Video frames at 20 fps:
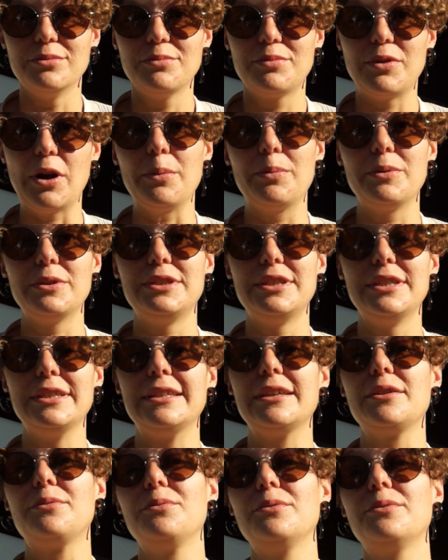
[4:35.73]
property
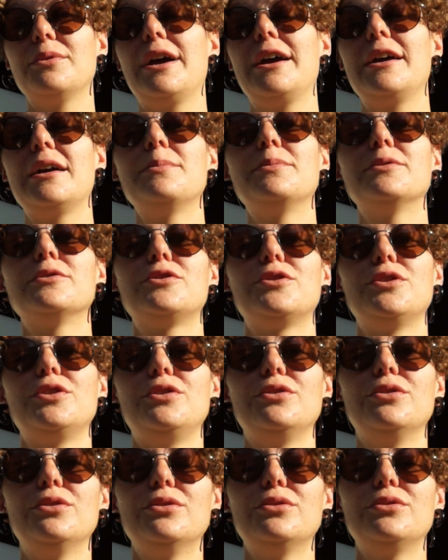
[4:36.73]
that we were able to
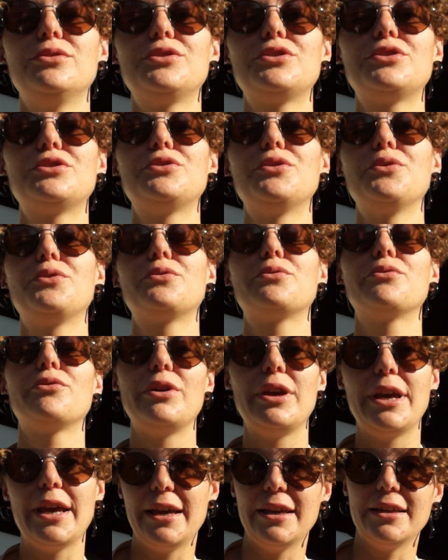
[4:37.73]
use to
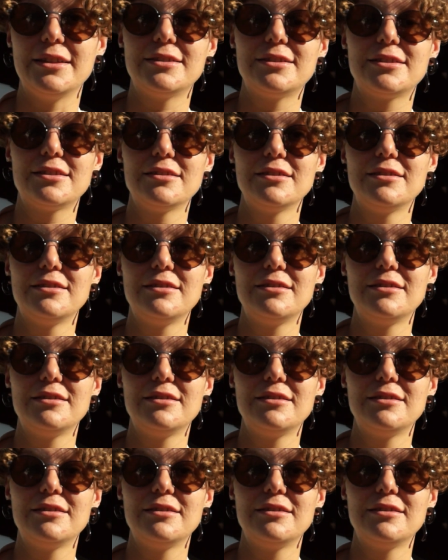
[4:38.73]
create